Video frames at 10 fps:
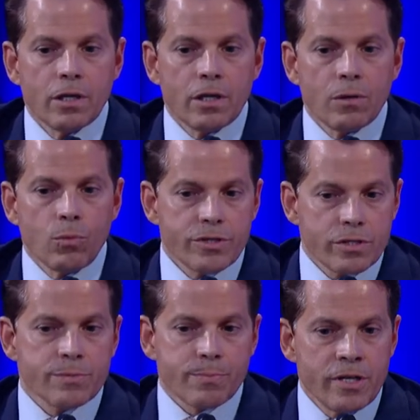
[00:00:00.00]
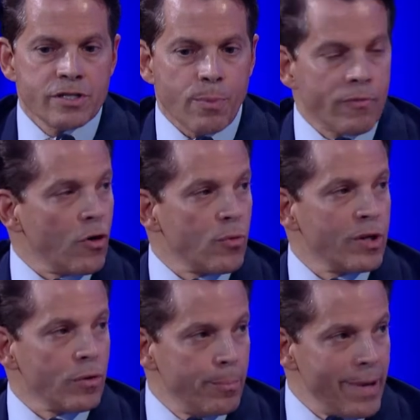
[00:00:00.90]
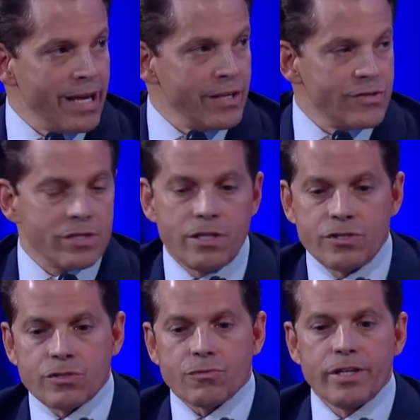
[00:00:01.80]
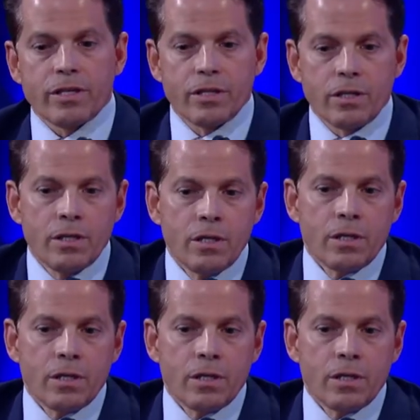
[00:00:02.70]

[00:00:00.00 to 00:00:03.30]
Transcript: uh, which is his proverbial base, is shrinking.